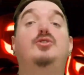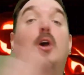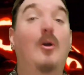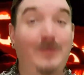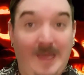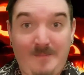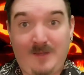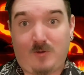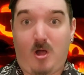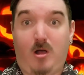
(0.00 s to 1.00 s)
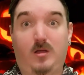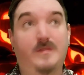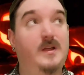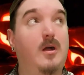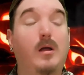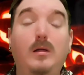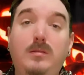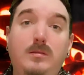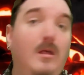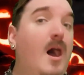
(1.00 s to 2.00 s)
Don't get me wrong, there are a
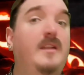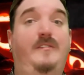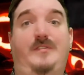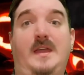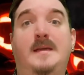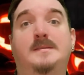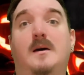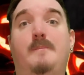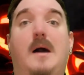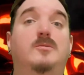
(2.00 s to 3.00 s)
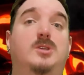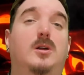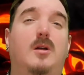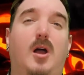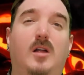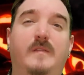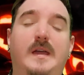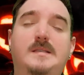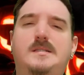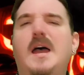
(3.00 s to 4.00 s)
lot of things about Dark
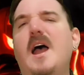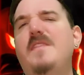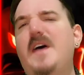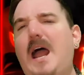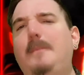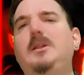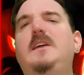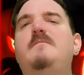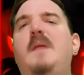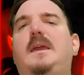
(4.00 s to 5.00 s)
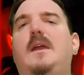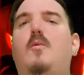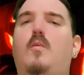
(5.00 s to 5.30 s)
Harvest that I believe make it